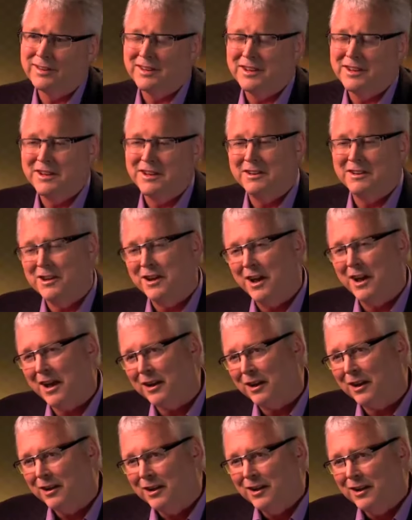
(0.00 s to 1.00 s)
he
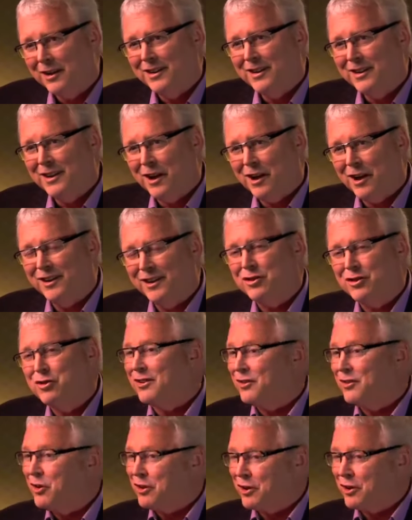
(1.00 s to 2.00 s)
had a,
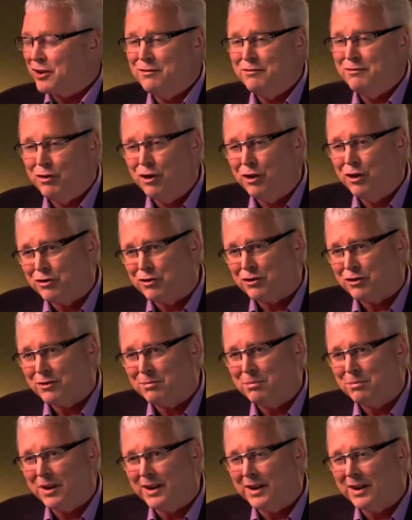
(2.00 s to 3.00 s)
not a conversion,
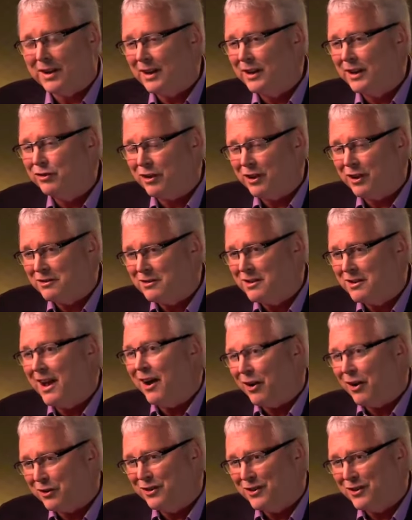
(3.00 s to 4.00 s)
but at least a
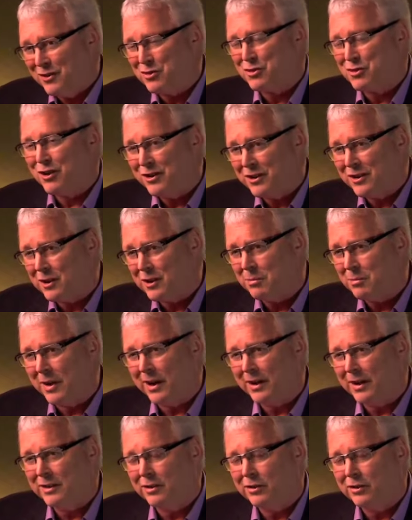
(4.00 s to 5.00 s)
doubt thrown in
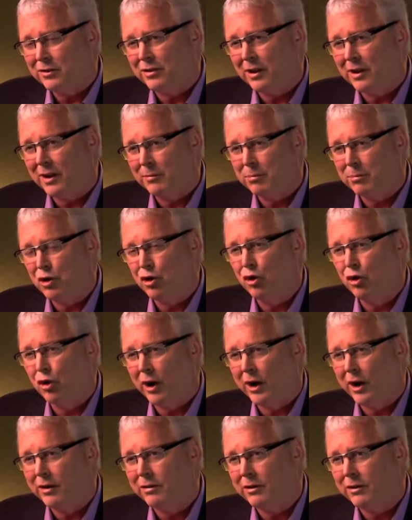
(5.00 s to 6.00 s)
about his
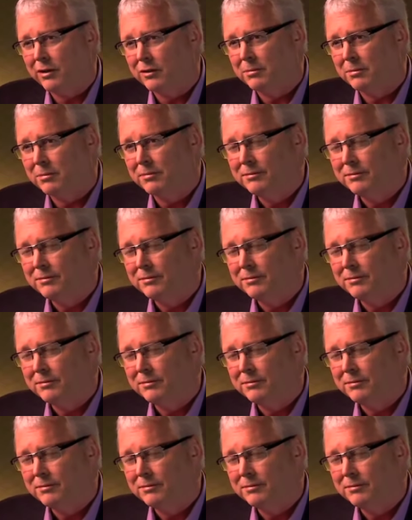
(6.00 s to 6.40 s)
pure atheism.